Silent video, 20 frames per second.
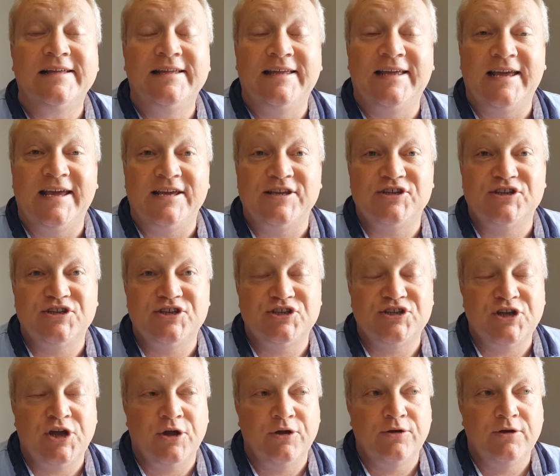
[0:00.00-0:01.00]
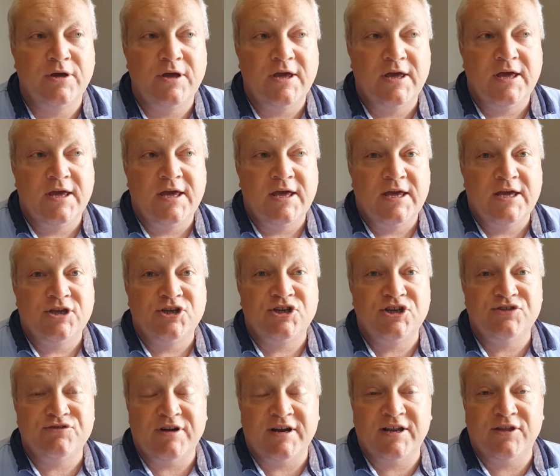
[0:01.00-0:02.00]
Yes, so halo.
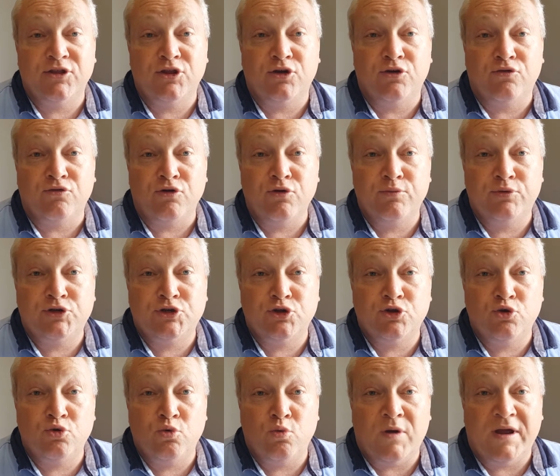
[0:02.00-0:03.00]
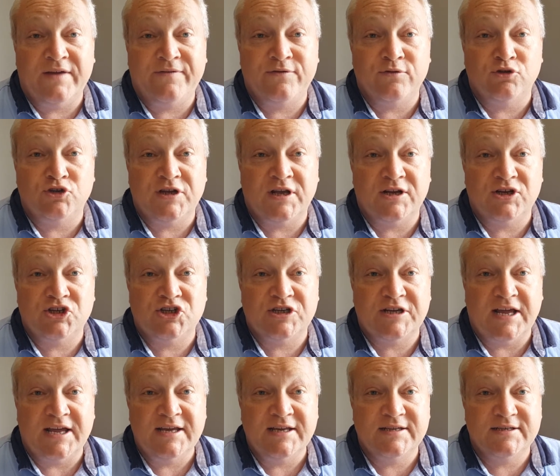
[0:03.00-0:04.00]
she's running in the Group Two Wakefield Challenge
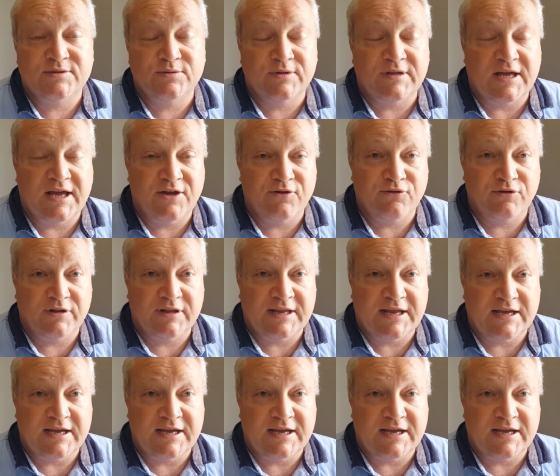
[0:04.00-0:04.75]
Stakes with a hundred